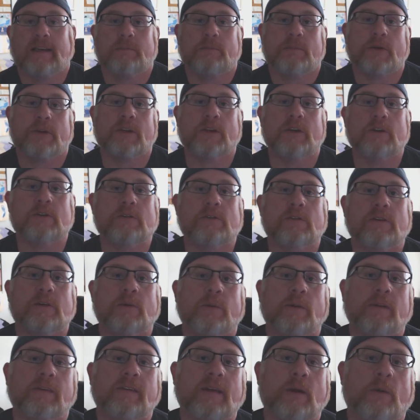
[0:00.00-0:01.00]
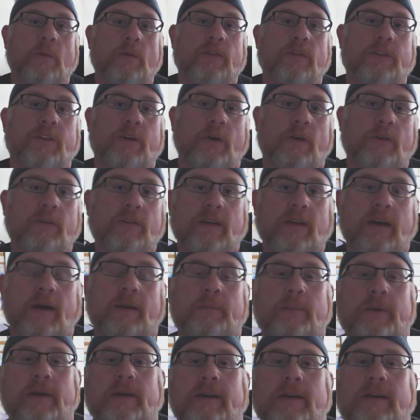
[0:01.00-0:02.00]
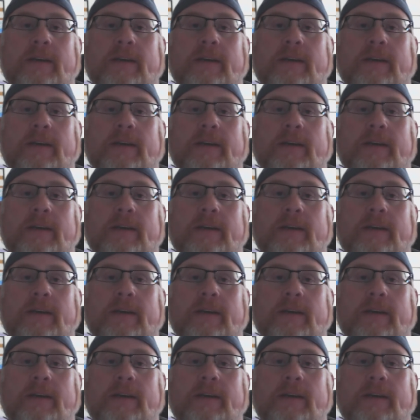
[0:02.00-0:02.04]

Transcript: but usually when someone throws up